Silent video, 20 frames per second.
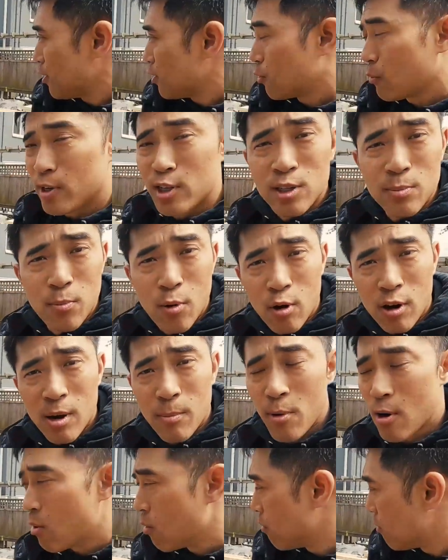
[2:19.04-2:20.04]
So we
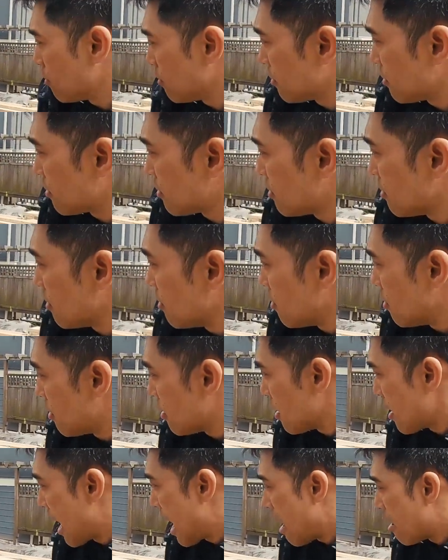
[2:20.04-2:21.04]
spoke about
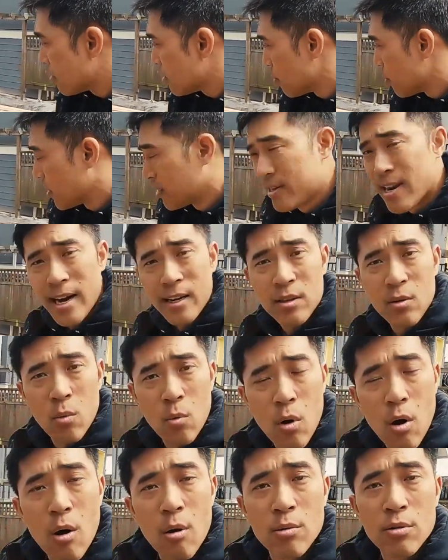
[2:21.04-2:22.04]
how to protect
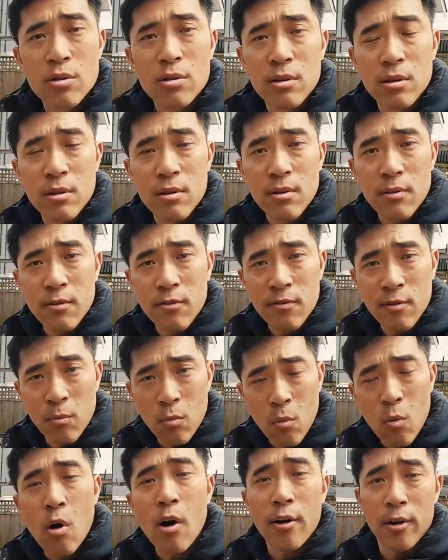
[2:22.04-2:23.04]
the walls
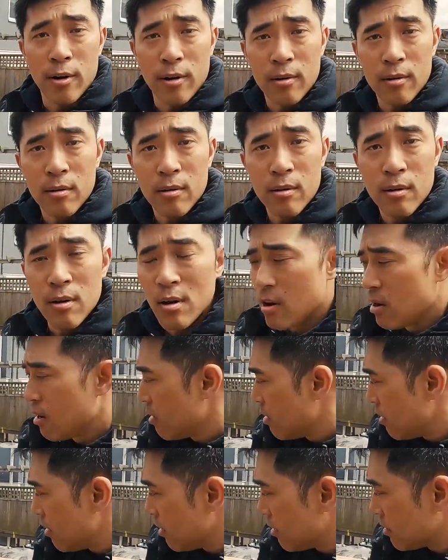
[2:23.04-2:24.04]
from water.
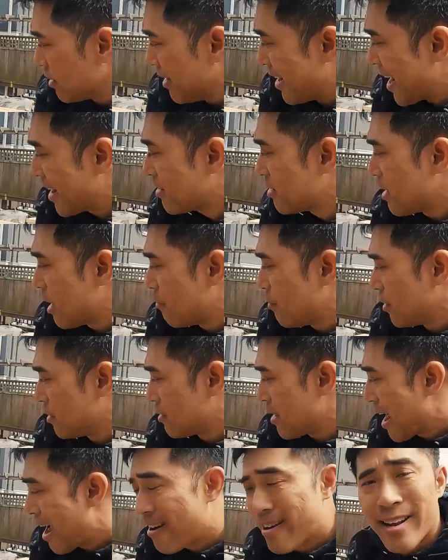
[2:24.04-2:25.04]
The next step
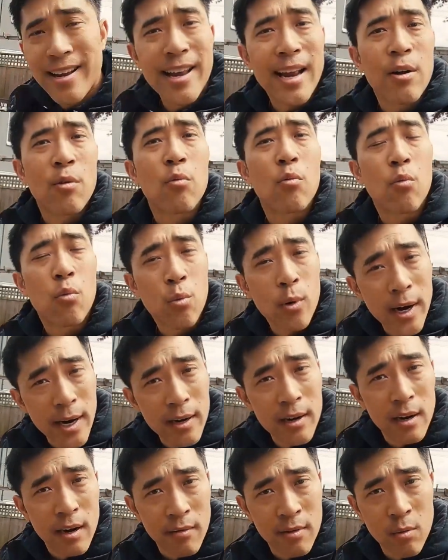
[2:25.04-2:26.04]
is how to get
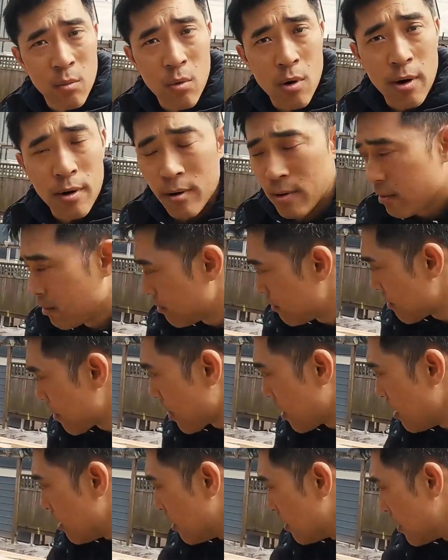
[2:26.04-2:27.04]
rid of the water.
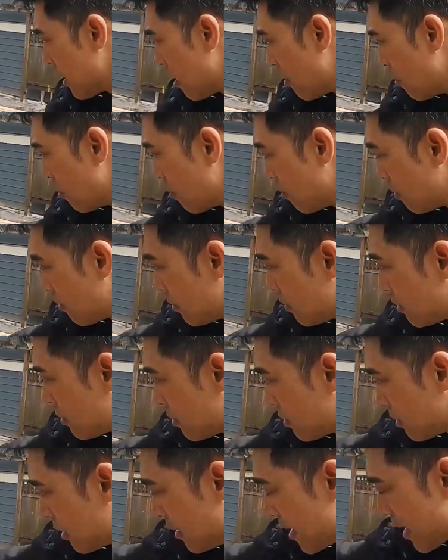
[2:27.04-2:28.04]
Now,
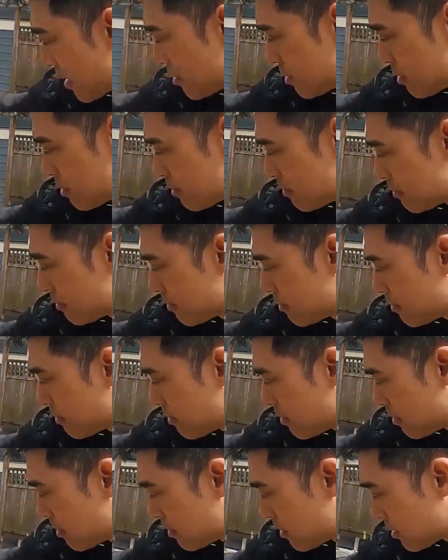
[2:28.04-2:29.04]
the next
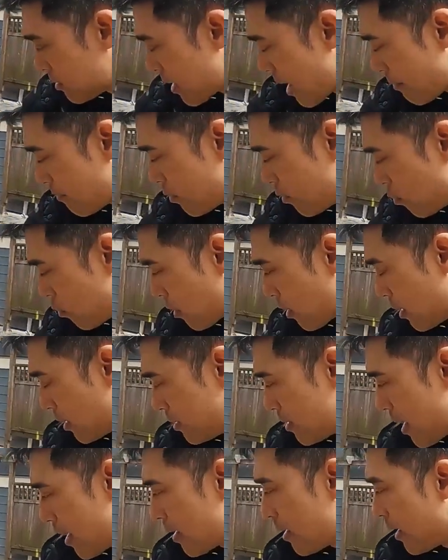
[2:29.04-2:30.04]
step we're
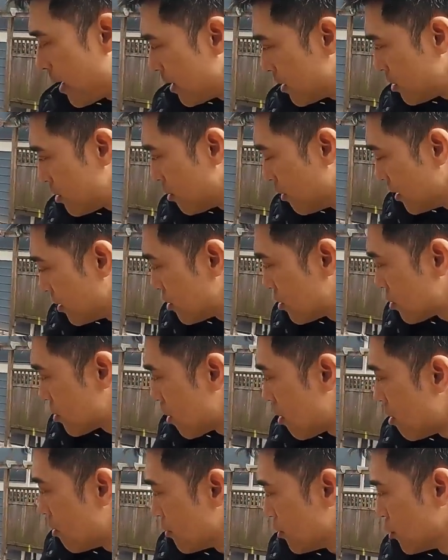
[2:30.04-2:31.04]
going to take is to
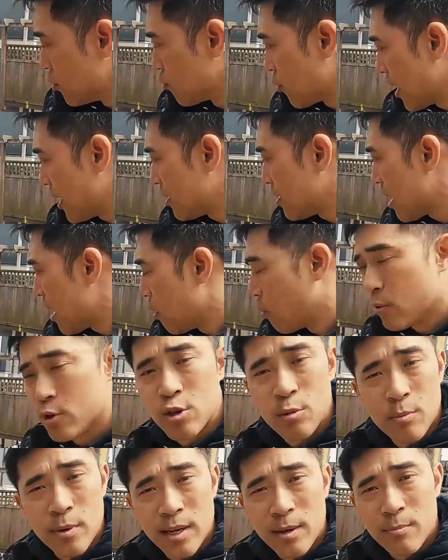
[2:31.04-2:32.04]
install drain towels,
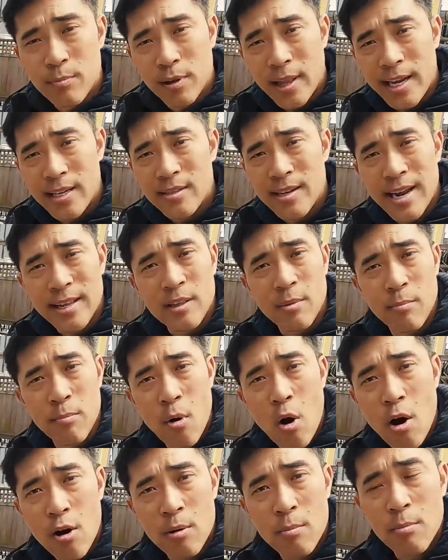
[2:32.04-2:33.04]
which will be placed at the
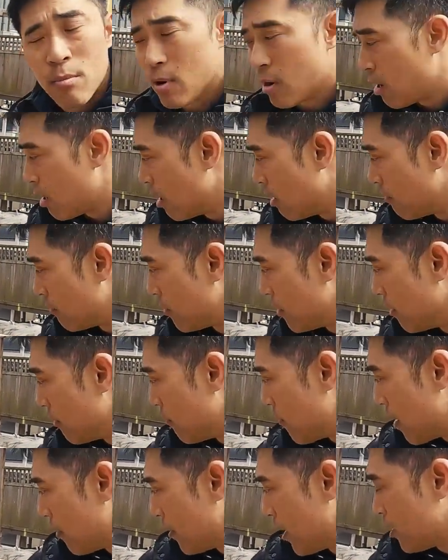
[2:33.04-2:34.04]
bottom of
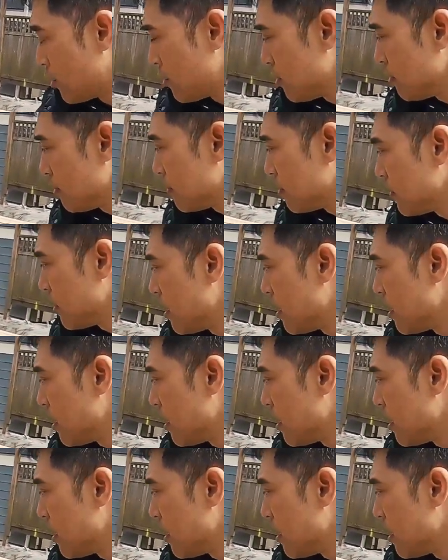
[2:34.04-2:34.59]
the foundation.